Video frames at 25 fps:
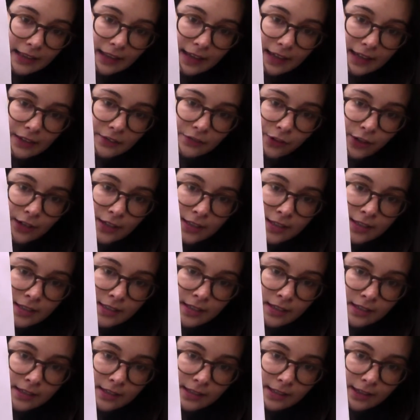Like for
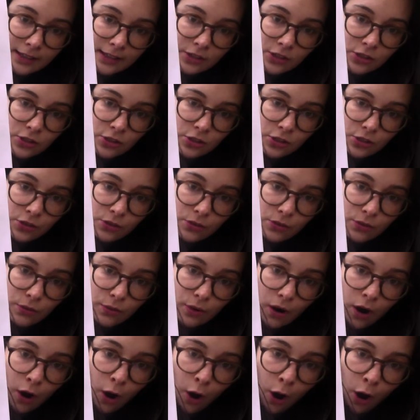instance, let's do
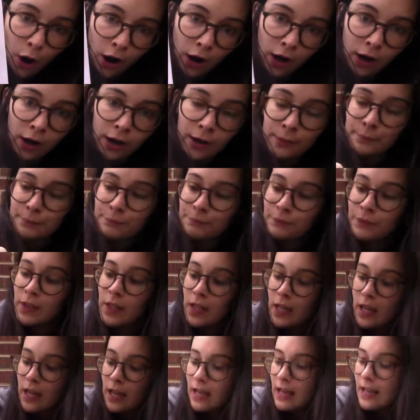R.
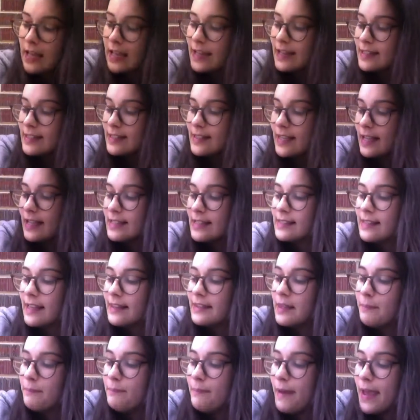It says that
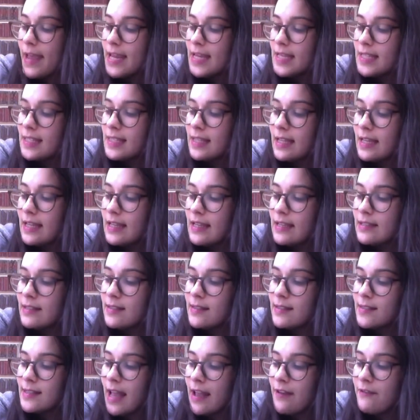the base is
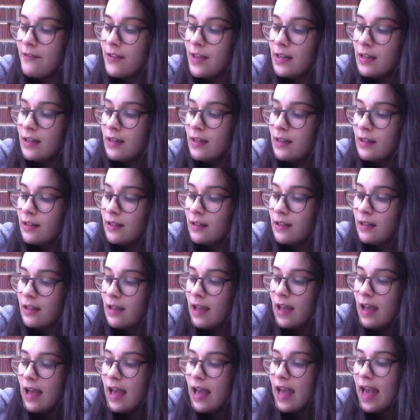7
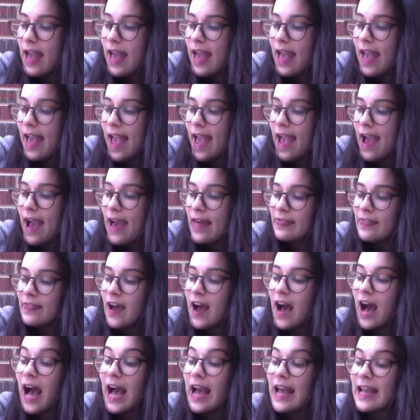and the
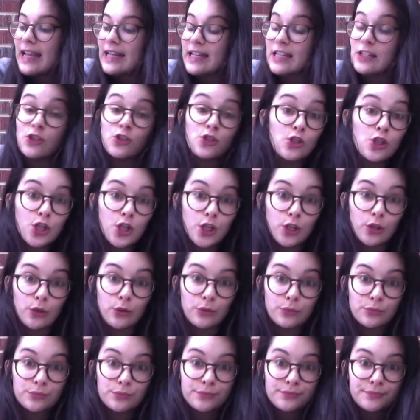height is
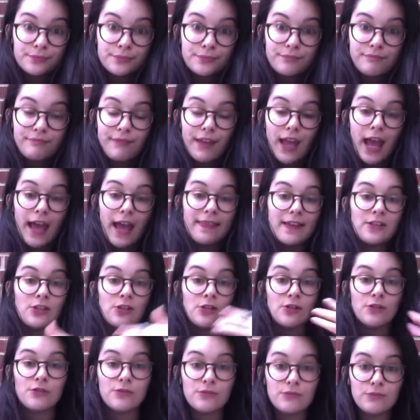2. And then
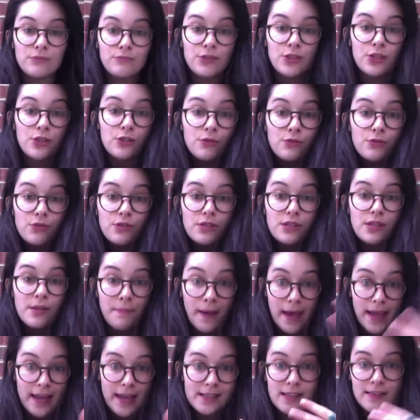you use the
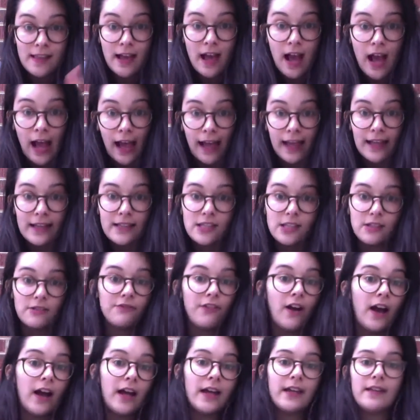base and the height to
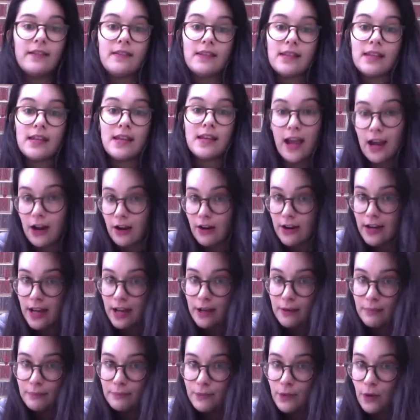find the
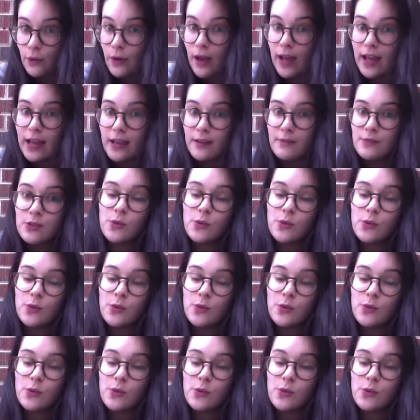area, okay?